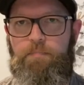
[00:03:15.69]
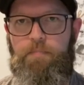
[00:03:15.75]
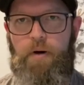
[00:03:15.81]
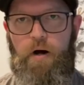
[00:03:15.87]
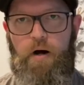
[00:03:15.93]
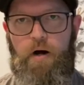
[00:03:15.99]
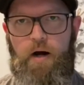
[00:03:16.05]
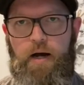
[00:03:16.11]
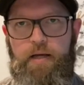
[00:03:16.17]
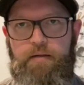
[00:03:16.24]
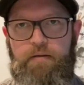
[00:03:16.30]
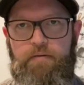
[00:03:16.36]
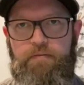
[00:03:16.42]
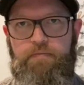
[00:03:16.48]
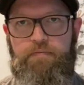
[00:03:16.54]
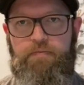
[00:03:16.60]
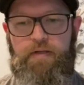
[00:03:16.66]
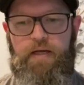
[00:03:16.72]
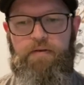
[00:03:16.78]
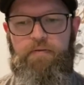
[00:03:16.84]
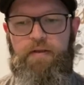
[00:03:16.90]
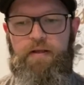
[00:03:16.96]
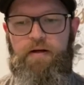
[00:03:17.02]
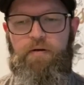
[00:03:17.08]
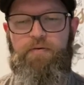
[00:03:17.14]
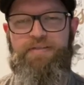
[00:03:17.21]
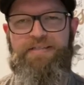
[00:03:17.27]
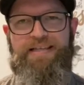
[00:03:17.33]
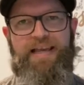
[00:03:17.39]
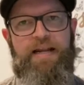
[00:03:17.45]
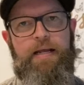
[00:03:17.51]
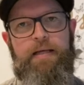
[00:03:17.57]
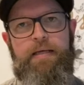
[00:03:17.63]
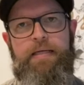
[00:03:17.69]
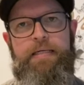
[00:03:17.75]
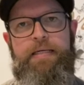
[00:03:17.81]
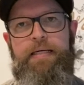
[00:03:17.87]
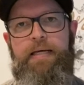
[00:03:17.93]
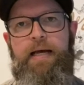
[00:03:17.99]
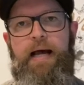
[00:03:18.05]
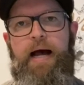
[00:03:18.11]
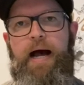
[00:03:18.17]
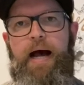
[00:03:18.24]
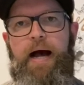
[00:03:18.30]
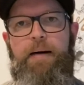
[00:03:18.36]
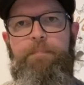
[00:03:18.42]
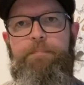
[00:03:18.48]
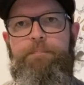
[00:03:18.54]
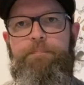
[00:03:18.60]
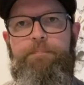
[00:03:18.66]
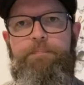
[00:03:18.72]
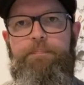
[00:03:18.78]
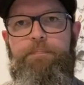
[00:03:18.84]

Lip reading: pine flavour that I was getting. And